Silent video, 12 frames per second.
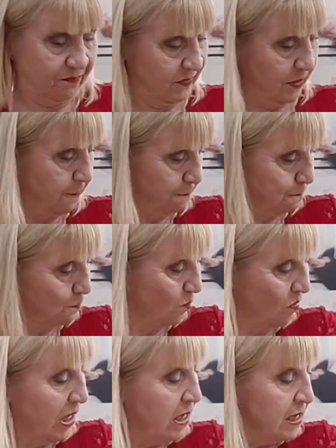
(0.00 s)
Yeah.
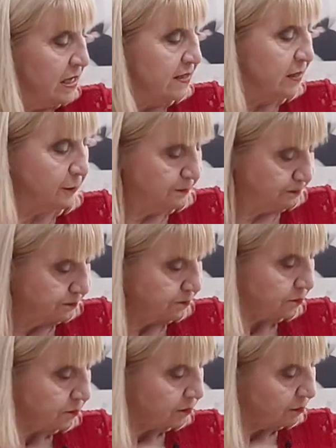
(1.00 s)
So
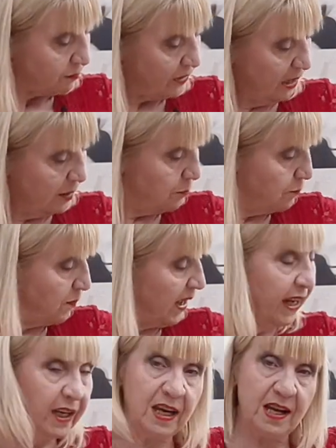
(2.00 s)
I'm
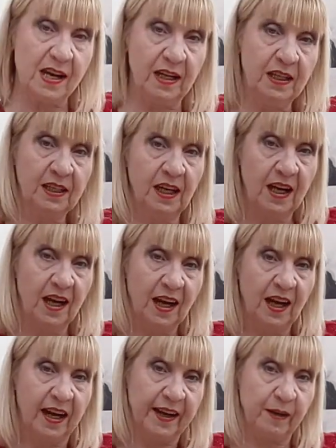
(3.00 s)
back here
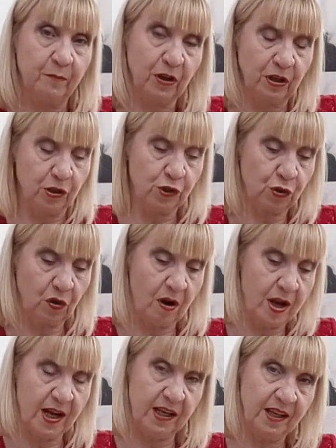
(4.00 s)
and I'm going to
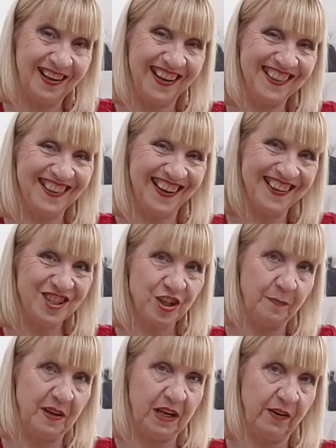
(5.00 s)
try and get that
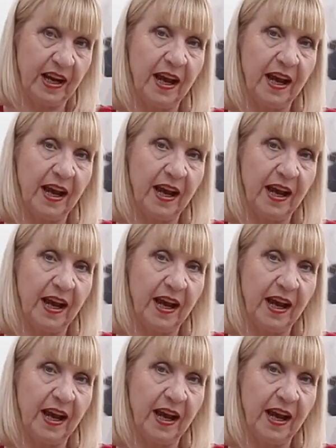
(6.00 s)
shimmy going.